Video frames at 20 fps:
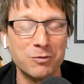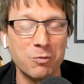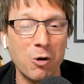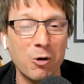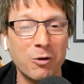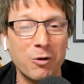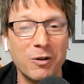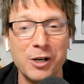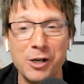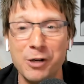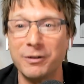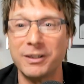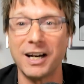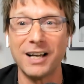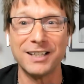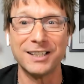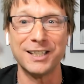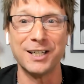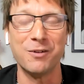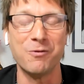well, who
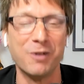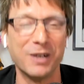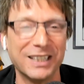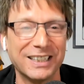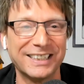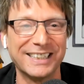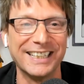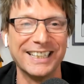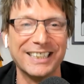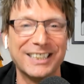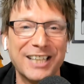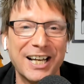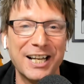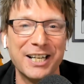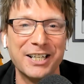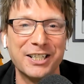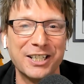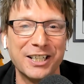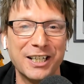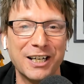doesn't want the
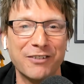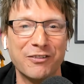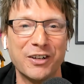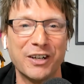attention of